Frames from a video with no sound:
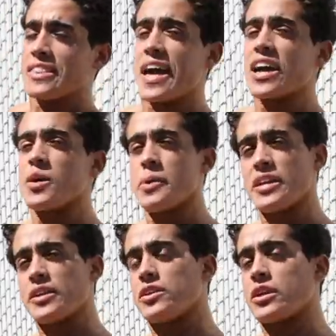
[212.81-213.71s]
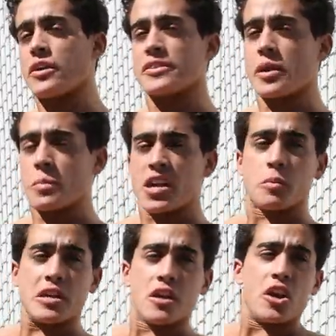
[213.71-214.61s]
that could be an indicator that
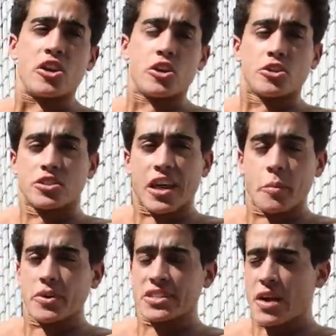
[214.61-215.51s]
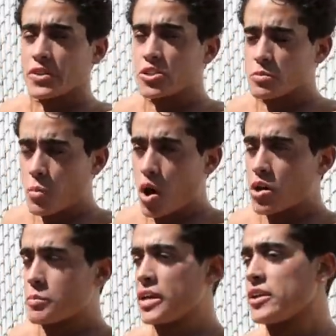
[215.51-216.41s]
maybe, you know, your neighbors have a
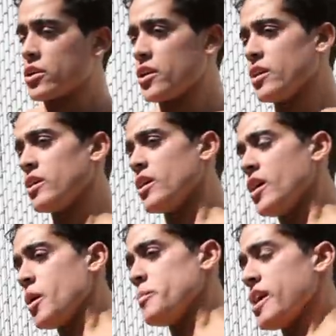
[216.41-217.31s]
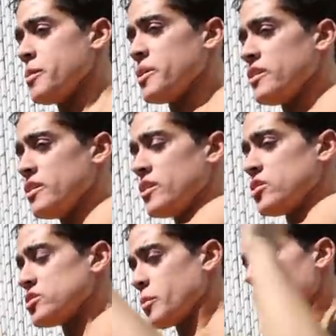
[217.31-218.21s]
smart meter, maybe
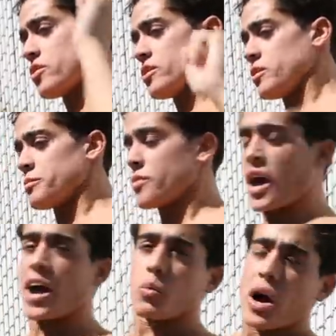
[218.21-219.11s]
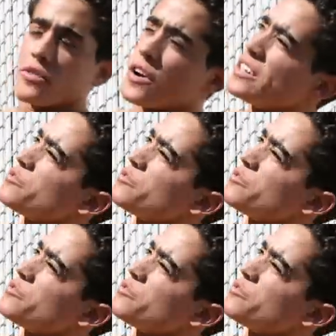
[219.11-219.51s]
there's some other high Wi-Fi